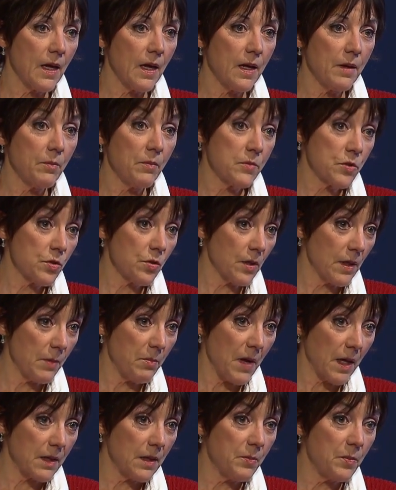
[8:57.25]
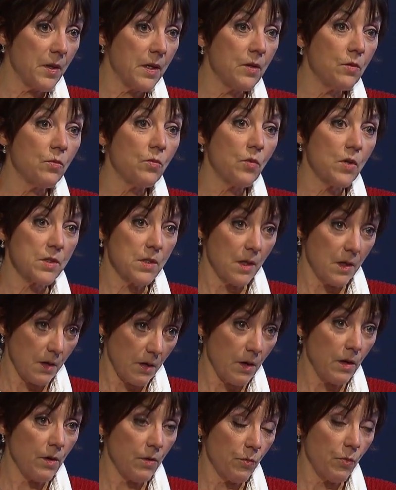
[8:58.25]
Um, certainly Marc Lépine was an,
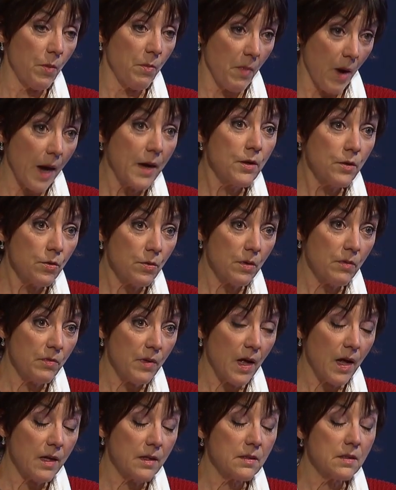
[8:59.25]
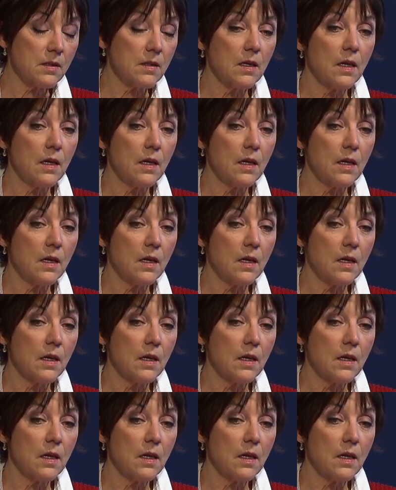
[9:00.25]
a reminder of that,